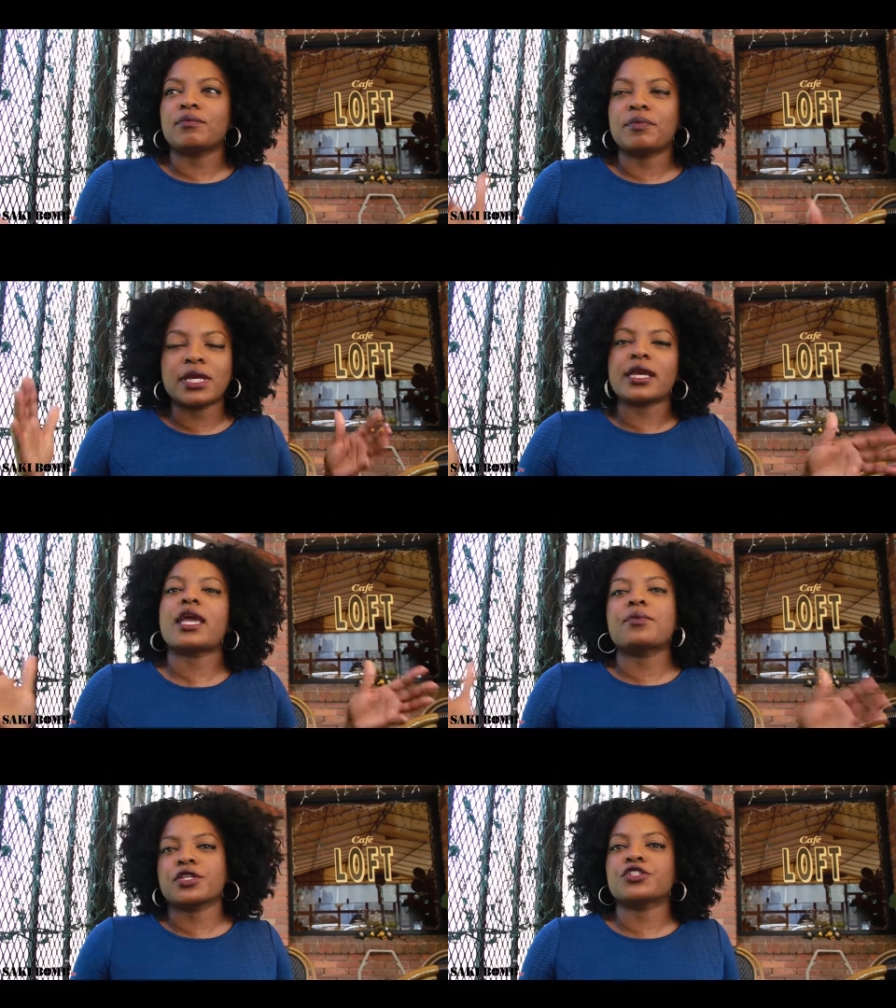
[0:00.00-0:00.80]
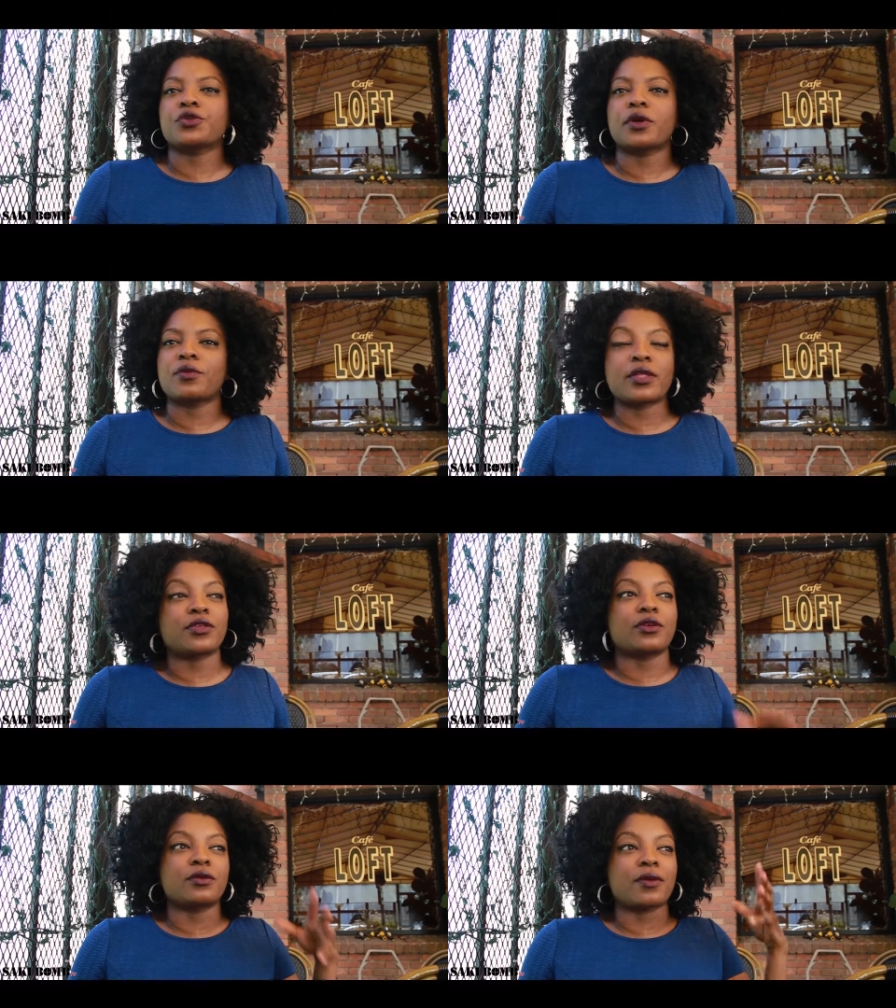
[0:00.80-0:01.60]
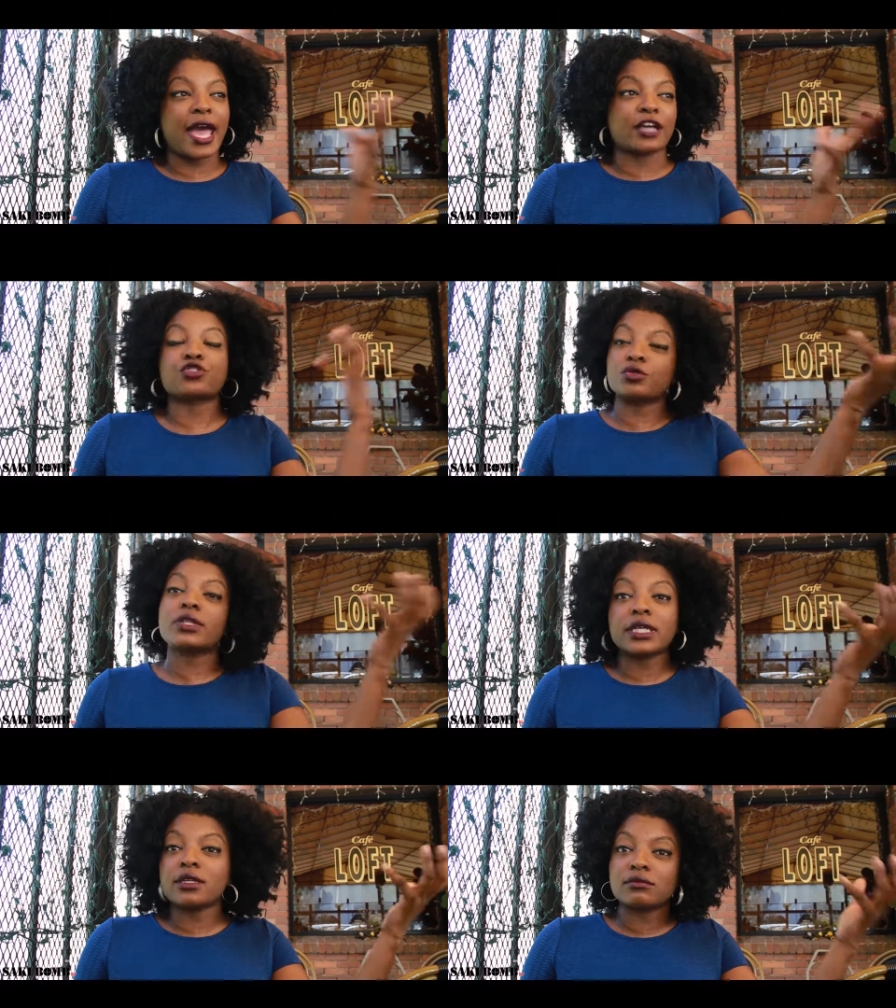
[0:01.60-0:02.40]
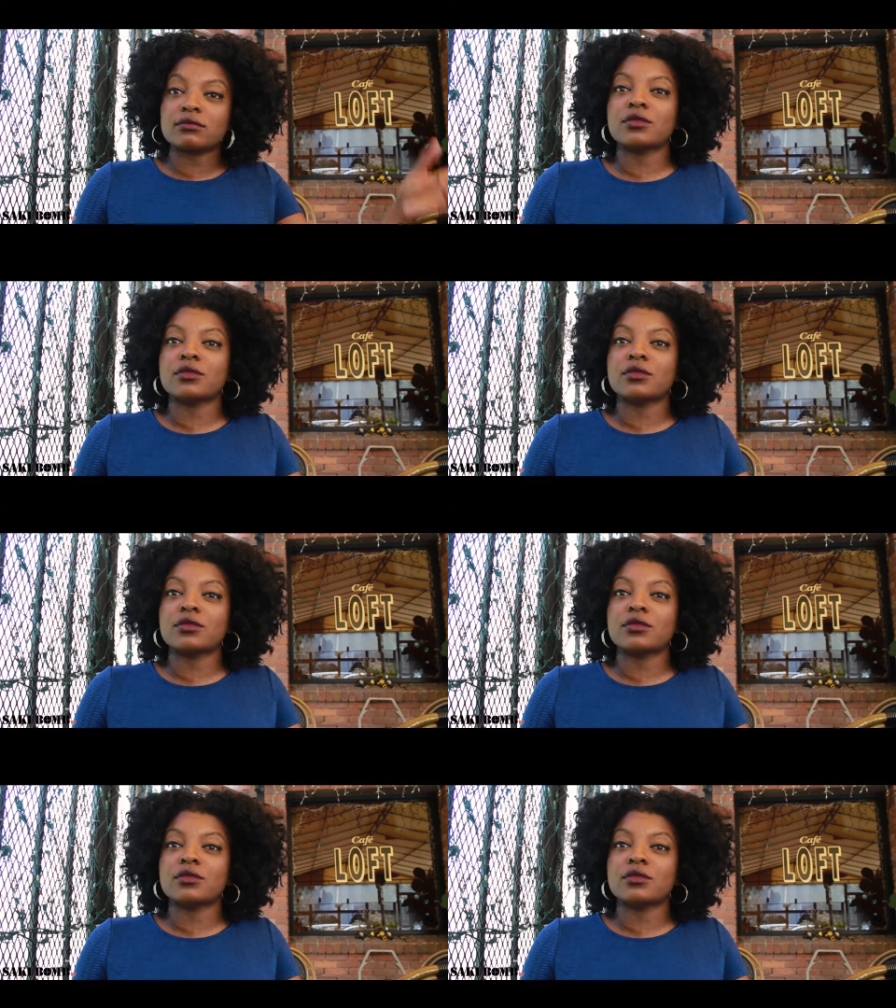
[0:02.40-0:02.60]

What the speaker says: being able to do it, whether actually